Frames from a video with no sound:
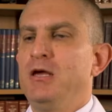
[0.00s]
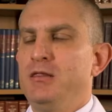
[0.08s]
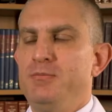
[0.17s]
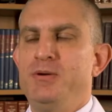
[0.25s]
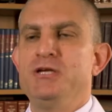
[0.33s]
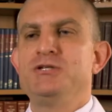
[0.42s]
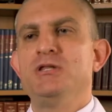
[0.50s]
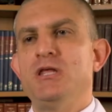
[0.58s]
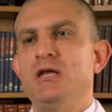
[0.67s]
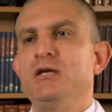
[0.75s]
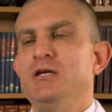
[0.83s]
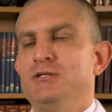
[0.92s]
The patient
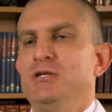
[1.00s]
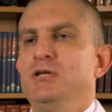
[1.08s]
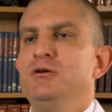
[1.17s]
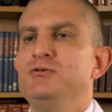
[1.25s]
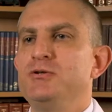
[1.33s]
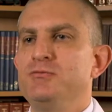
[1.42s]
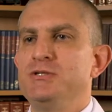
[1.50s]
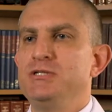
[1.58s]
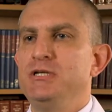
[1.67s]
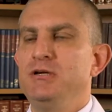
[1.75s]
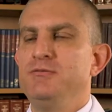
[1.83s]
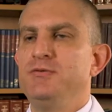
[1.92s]
then continued to
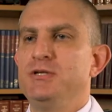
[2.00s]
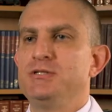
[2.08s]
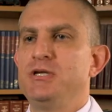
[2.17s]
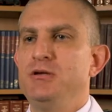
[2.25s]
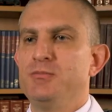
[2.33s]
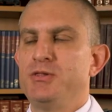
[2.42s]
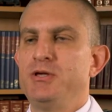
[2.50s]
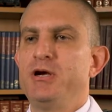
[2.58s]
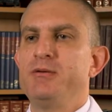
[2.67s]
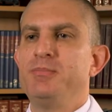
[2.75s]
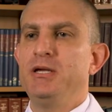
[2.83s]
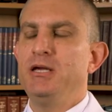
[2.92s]
receive his
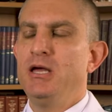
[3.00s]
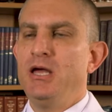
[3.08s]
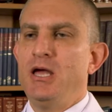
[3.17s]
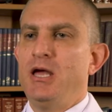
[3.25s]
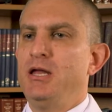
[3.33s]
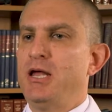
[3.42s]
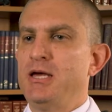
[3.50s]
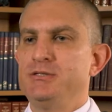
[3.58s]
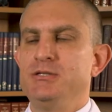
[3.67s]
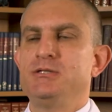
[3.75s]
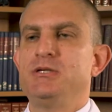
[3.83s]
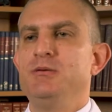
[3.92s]
chemotherapy, and
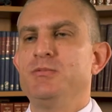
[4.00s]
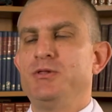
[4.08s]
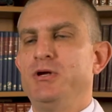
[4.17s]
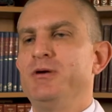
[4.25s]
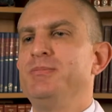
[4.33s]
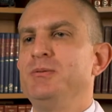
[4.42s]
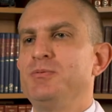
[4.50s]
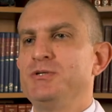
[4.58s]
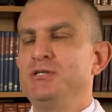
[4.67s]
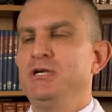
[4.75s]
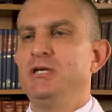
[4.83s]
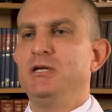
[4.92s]
as his chemotherapy
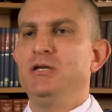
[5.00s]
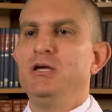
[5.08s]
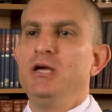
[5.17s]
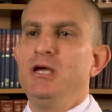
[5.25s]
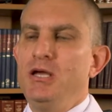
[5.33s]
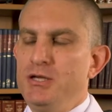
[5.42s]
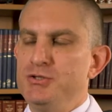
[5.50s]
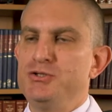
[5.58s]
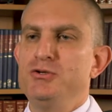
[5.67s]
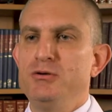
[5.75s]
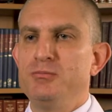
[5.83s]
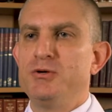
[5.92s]
proceeded, his
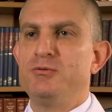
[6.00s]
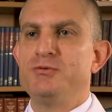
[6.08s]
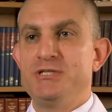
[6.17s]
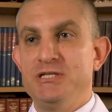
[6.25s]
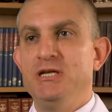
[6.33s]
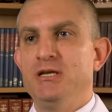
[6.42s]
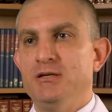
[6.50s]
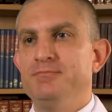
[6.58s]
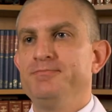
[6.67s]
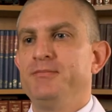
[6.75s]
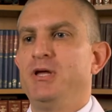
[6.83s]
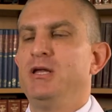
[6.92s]
tumor receded,
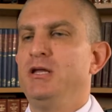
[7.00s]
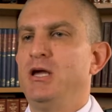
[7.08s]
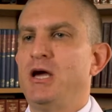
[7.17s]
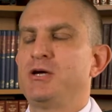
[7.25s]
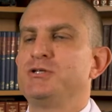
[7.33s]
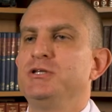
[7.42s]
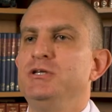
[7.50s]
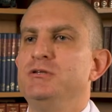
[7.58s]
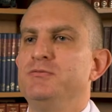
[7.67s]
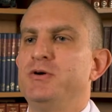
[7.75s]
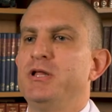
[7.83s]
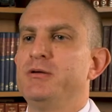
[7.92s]
and he actually
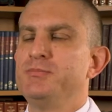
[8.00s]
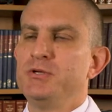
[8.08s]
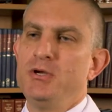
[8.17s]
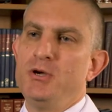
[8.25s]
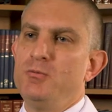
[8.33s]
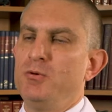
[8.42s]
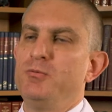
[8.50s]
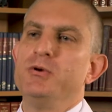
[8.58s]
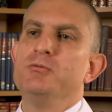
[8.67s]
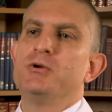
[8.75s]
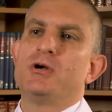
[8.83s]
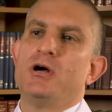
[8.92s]
developed what
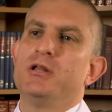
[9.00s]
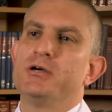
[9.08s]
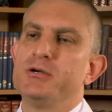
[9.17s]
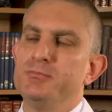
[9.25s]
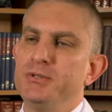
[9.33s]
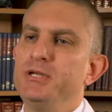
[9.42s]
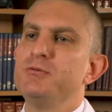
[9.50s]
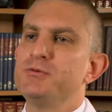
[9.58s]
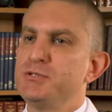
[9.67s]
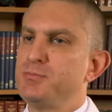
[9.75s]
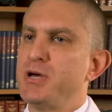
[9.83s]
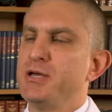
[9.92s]
we would call a complete
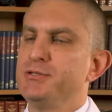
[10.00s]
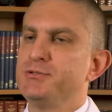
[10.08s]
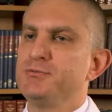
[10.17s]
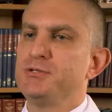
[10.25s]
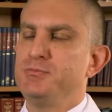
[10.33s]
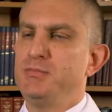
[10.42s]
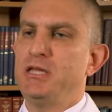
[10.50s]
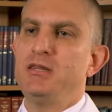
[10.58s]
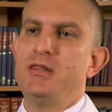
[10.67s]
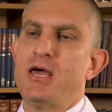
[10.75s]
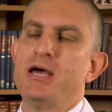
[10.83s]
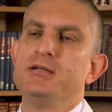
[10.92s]
response, which
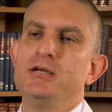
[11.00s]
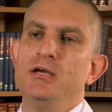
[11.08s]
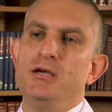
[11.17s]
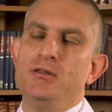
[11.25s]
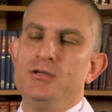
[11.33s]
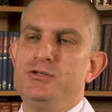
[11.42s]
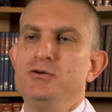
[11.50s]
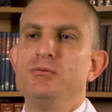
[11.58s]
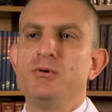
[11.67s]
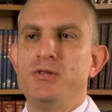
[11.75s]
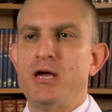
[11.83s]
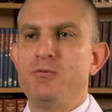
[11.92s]
meant that the
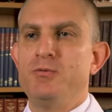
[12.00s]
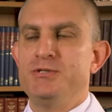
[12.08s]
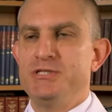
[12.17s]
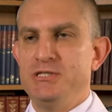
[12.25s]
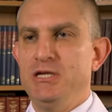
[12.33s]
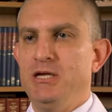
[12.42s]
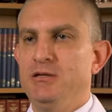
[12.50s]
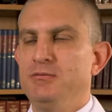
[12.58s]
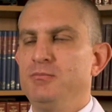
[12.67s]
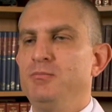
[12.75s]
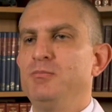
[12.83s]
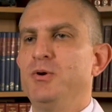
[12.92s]
tumor that was
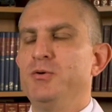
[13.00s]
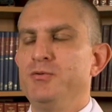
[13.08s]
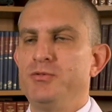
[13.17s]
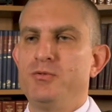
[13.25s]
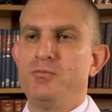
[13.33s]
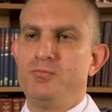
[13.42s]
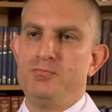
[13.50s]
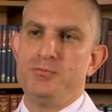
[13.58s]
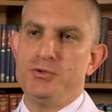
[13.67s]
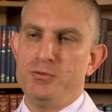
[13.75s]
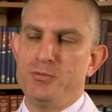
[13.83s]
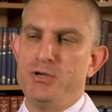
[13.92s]
seen, both the
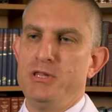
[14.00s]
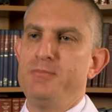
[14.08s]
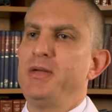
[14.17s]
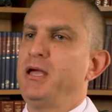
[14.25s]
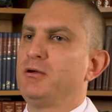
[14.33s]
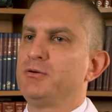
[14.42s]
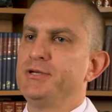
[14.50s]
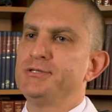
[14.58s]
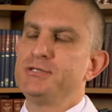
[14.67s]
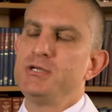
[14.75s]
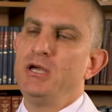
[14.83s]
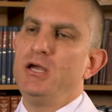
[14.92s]
tumor in the pancreas